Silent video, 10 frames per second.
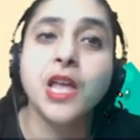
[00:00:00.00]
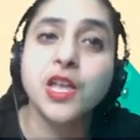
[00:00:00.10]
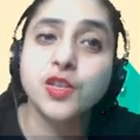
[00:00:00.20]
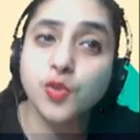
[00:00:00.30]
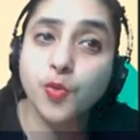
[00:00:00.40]

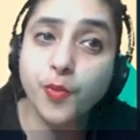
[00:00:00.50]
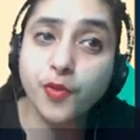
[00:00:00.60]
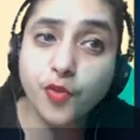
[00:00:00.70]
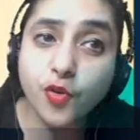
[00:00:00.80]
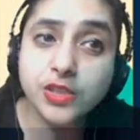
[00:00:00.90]
So
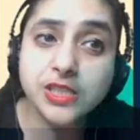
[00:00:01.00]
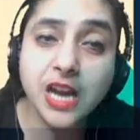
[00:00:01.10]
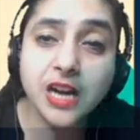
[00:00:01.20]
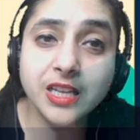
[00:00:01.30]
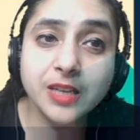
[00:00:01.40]
before
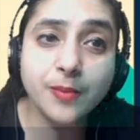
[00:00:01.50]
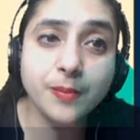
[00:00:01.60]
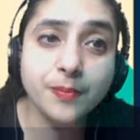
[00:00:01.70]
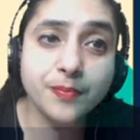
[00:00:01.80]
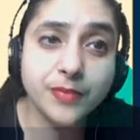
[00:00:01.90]
starting
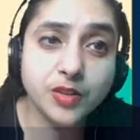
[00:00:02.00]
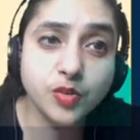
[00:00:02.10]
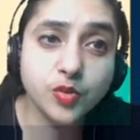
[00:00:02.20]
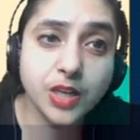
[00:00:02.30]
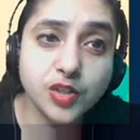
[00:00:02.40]

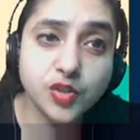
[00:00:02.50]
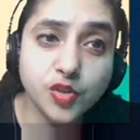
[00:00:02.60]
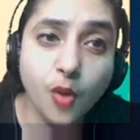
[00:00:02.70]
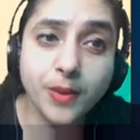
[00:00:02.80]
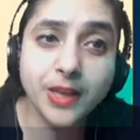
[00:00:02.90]
today's
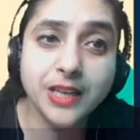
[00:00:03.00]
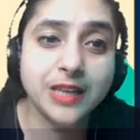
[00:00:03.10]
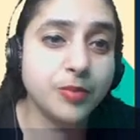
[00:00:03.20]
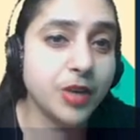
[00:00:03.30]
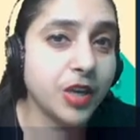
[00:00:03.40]
topic, let
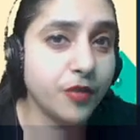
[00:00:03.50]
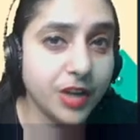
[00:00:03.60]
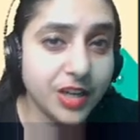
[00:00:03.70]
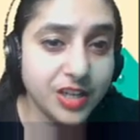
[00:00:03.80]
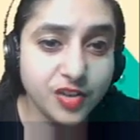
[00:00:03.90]
me give you an
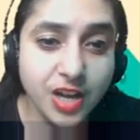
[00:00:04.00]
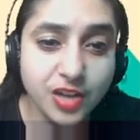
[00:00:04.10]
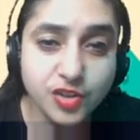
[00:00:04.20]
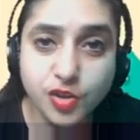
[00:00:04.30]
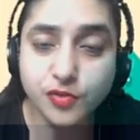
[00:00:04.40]

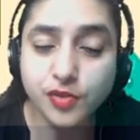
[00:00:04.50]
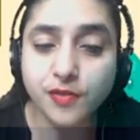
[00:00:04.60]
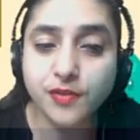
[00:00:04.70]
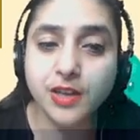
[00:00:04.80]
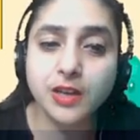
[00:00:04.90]
introduction of
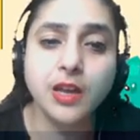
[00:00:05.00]
Swiflearn,